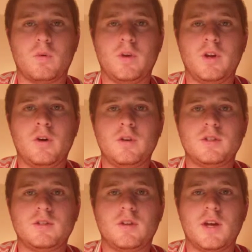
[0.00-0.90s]
We
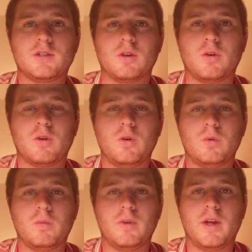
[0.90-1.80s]
noticed as a
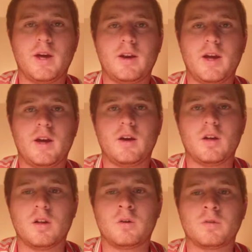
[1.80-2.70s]
group that
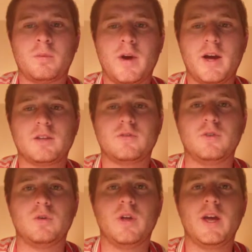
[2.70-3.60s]
along the past
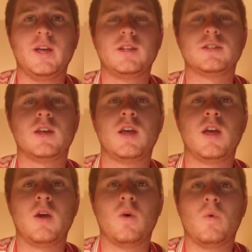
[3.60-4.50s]
few days
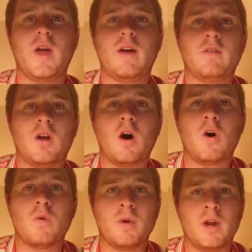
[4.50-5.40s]
we haven't
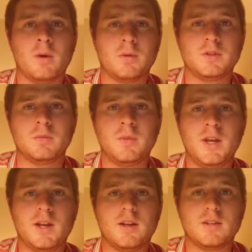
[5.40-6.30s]
all been able to
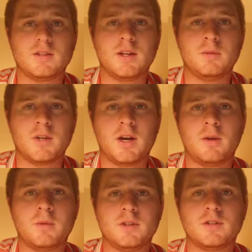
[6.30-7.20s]
meet at the same
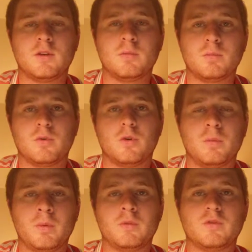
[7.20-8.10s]
time, and some group
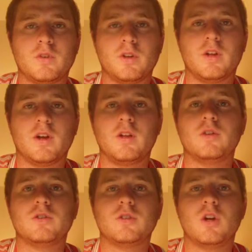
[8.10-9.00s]
members feel that
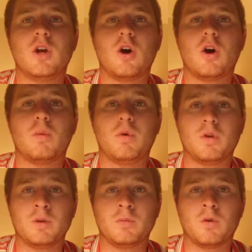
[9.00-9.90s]
others are
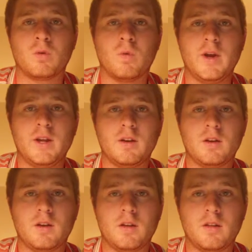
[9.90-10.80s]
pulling more weight
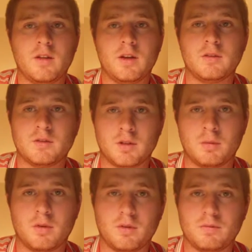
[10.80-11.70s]
than
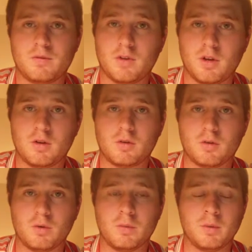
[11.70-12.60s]
some of the other
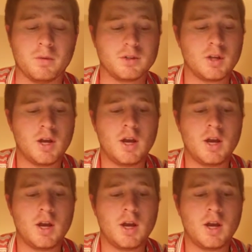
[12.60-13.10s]
group members.